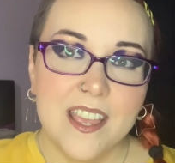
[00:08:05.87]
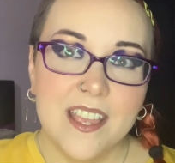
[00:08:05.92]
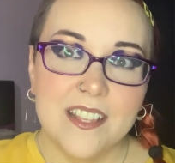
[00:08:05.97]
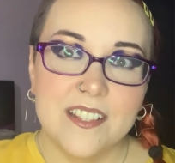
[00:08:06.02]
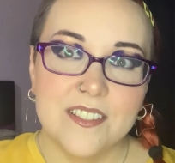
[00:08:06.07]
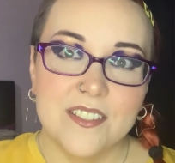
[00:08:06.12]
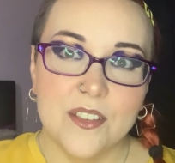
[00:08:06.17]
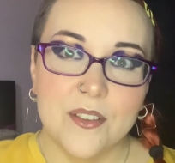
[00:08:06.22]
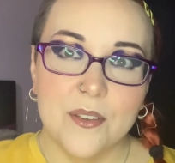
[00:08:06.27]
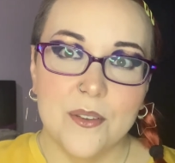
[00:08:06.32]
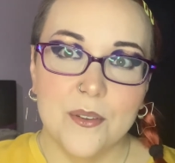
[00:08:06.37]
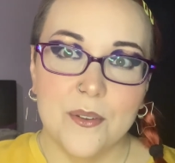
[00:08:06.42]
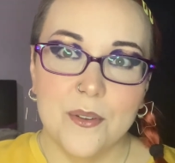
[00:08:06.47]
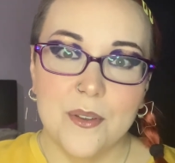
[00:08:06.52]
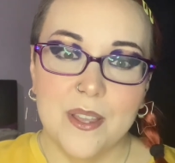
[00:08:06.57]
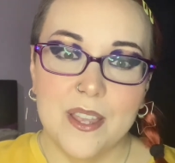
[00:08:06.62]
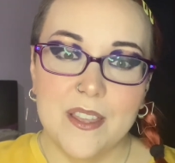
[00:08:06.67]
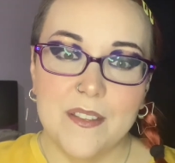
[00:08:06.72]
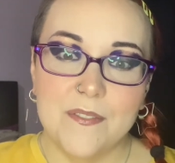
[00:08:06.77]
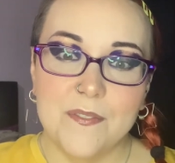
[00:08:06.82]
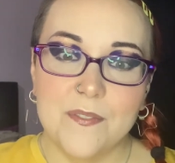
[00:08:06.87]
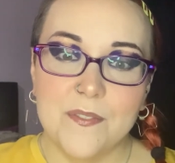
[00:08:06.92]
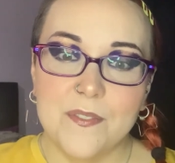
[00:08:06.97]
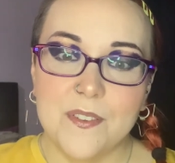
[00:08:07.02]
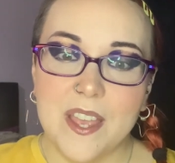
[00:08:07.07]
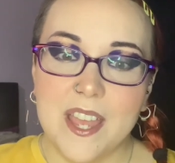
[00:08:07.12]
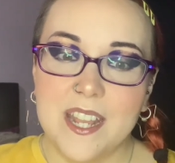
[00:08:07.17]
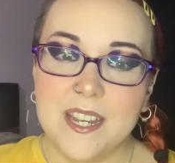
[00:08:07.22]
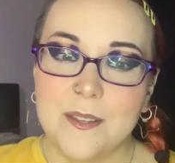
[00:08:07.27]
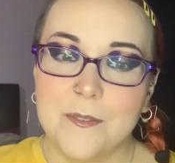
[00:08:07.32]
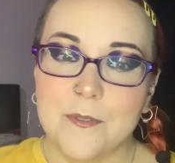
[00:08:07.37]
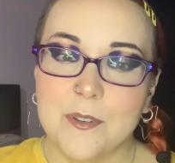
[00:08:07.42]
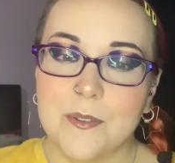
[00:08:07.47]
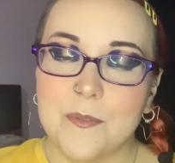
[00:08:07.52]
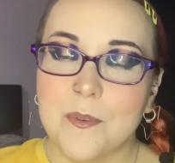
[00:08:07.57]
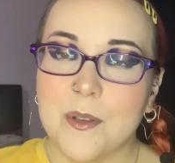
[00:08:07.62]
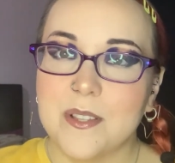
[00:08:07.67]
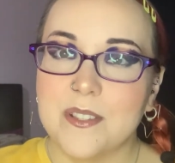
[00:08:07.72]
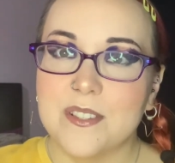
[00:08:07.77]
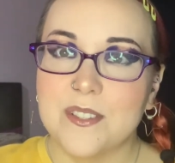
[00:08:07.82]
So if
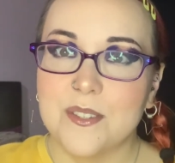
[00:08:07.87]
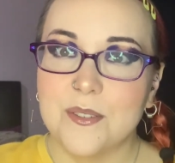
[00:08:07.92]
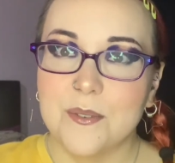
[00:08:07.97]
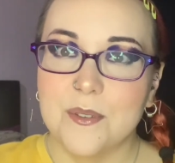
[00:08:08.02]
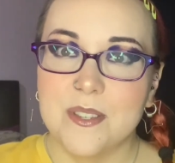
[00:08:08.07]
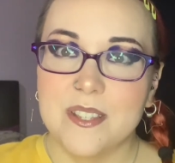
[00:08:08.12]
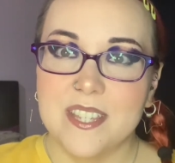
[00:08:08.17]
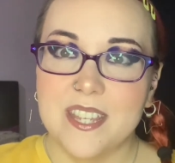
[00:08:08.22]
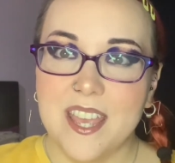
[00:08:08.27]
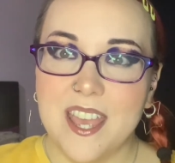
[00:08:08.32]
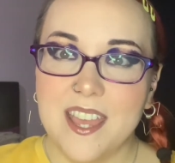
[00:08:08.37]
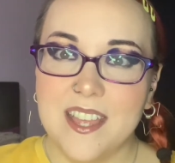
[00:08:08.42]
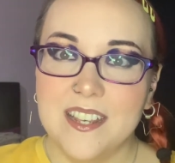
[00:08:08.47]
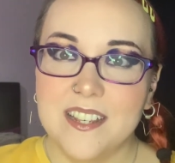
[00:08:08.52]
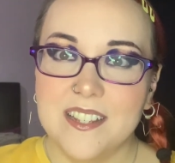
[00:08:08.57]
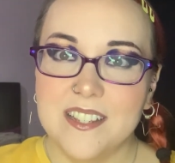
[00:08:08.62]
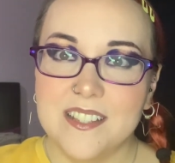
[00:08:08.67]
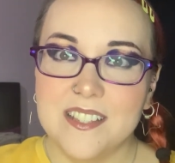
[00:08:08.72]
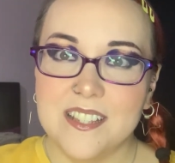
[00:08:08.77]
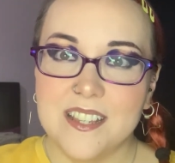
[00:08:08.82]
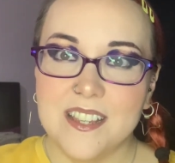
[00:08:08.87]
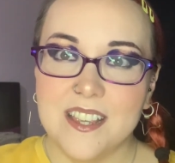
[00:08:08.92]
anyone wants to attend,